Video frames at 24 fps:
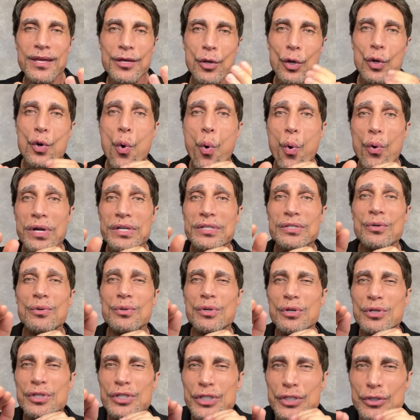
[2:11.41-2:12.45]
Your cortisol,
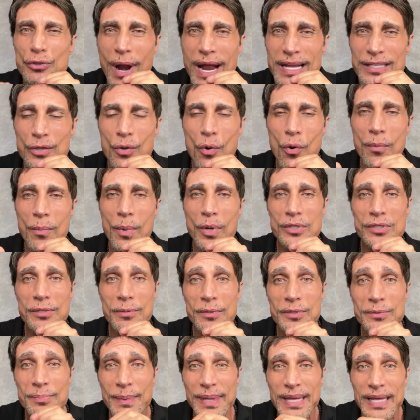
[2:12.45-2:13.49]
your stress hormone is
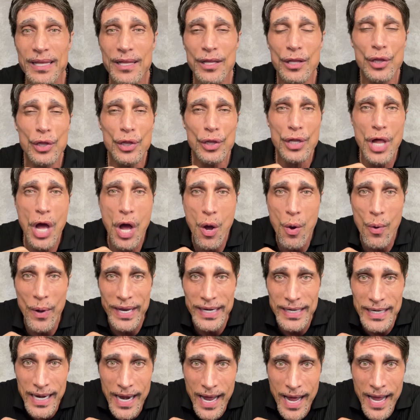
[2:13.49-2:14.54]
supposed to be low
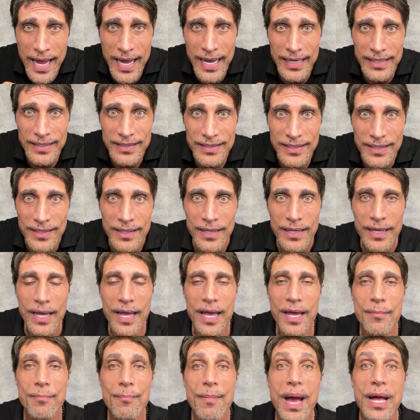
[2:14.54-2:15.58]
at night
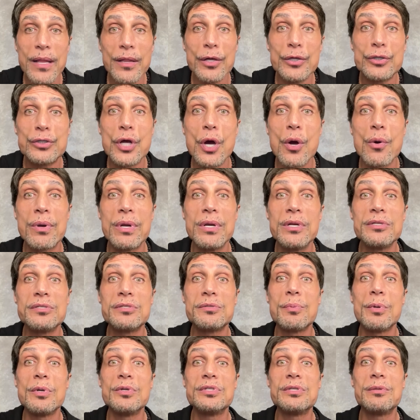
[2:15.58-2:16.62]
and melatonin is
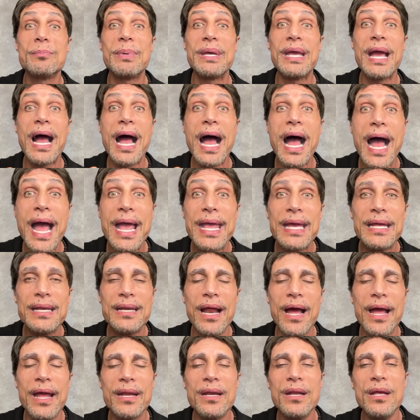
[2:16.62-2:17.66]
supposed to be high at
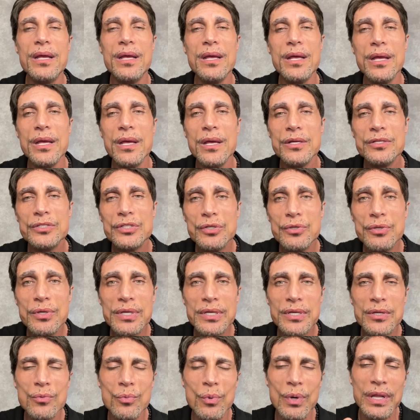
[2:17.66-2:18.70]
night so you
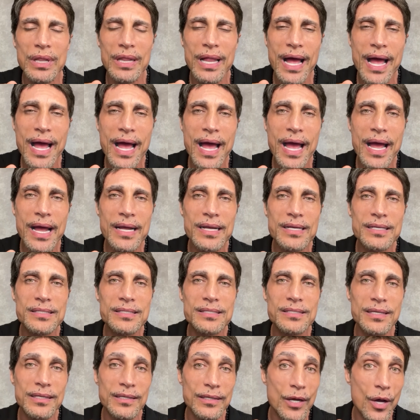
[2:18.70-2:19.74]
can
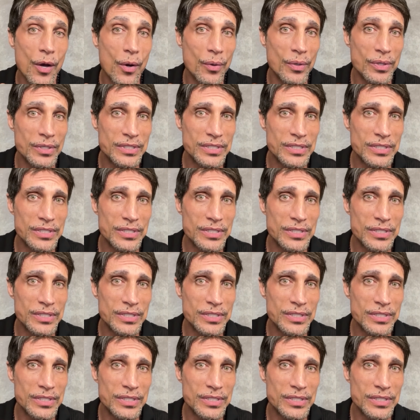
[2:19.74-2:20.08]
relax and go to